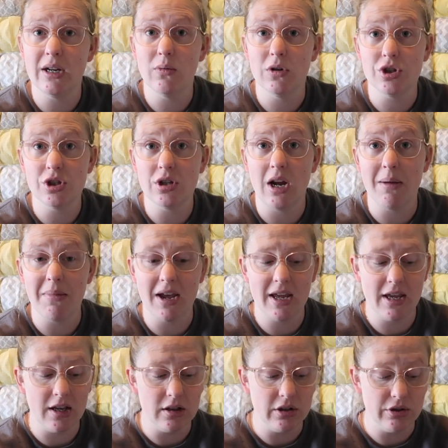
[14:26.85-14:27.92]
which I might
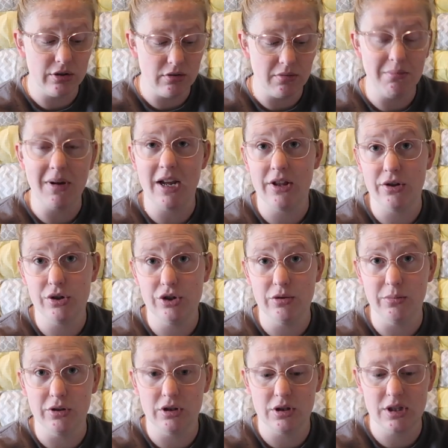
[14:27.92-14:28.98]
include my other two
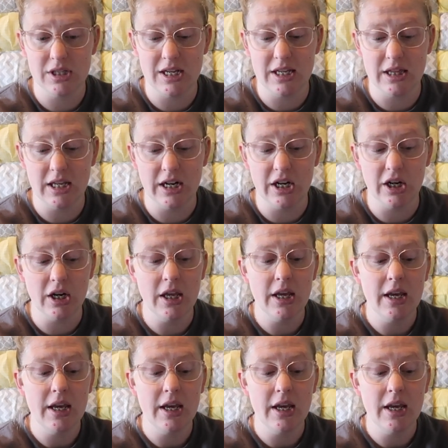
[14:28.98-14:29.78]
births in there.